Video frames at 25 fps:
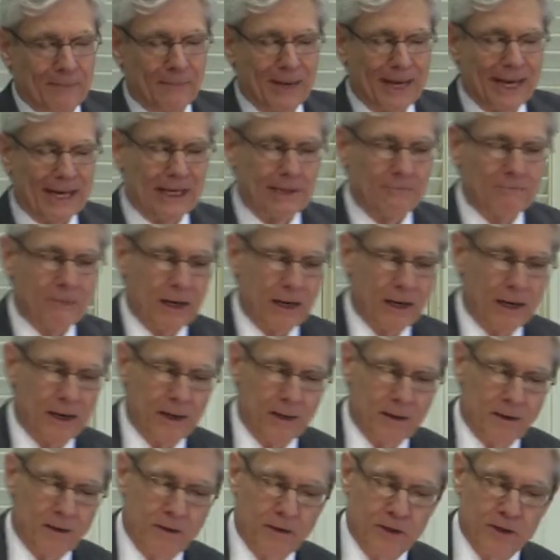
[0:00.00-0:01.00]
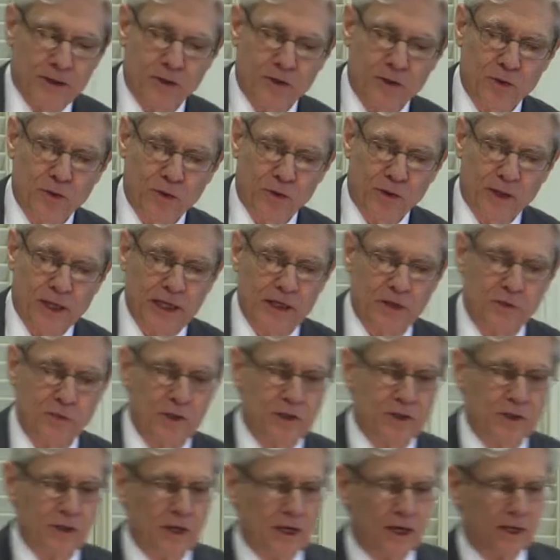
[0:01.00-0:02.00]
Back in my early school days,
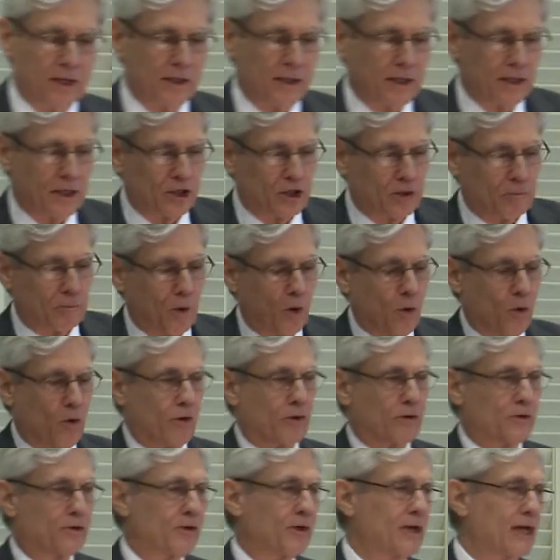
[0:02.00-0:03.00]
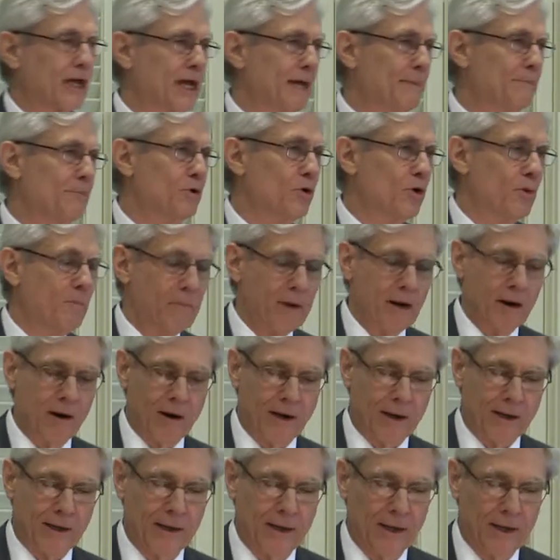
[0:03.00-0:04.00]
we studied the explorers who came to
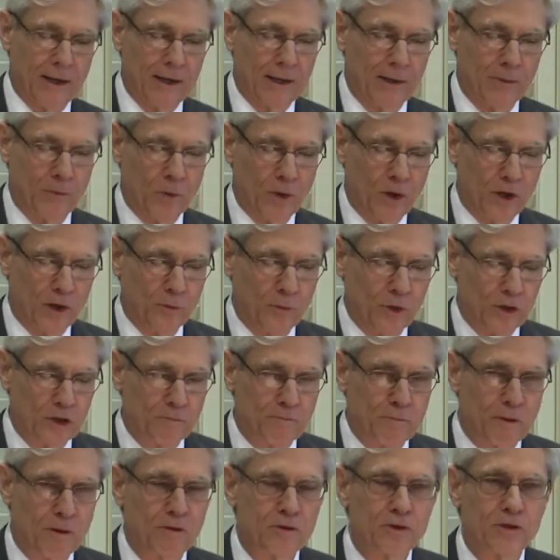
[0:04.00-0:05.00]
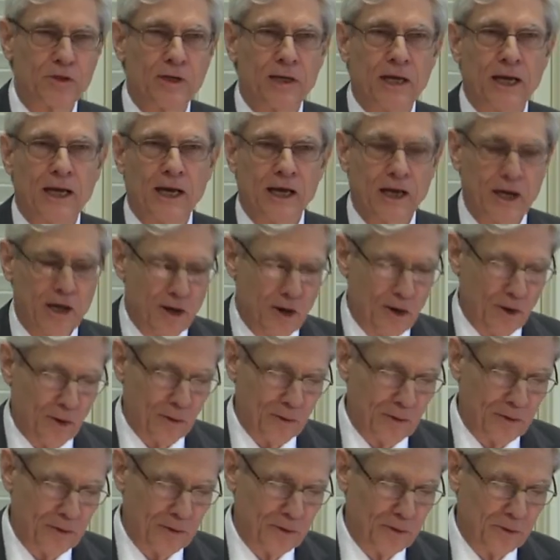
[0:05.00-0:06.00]
America. One was Ponce de
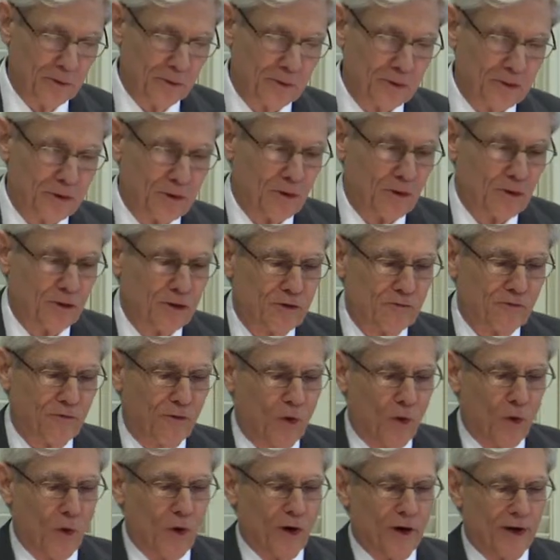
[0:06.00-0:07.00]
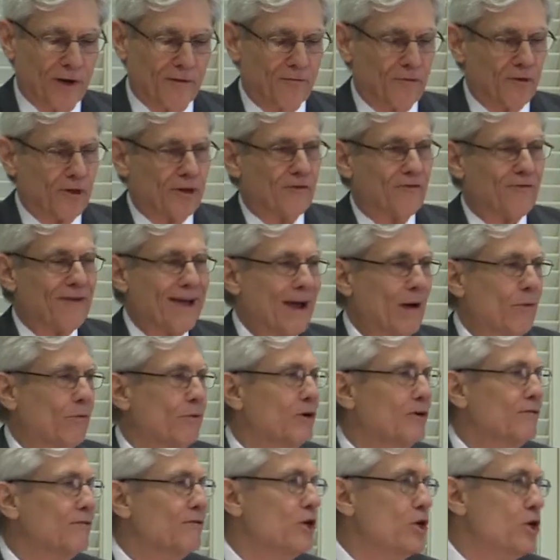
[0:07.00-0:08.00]
Leon, who searched Florida for the
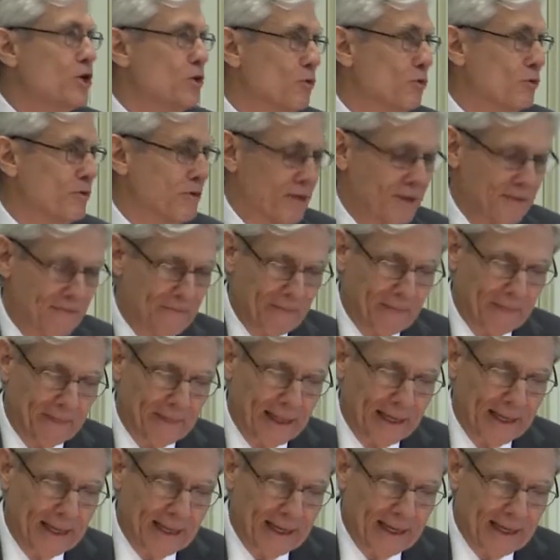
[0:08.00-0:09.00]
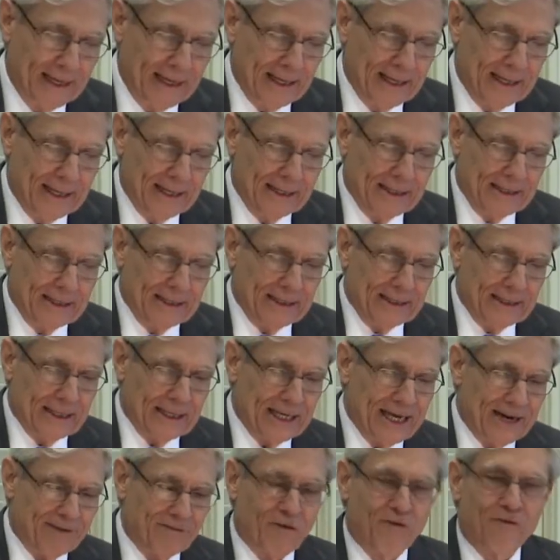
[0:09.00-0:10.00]
fountain of youth.
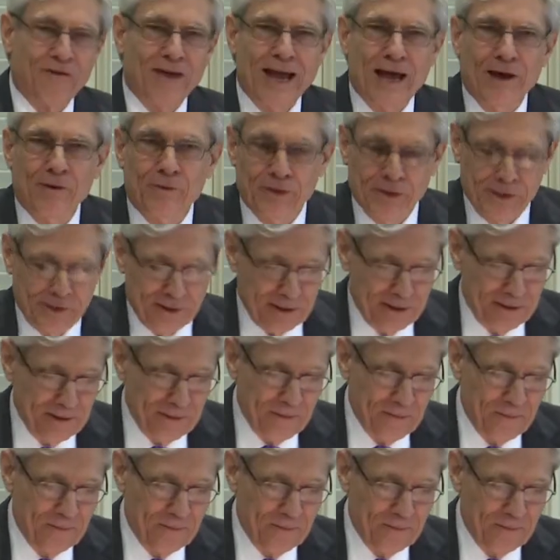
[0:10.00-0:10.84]
He never found it.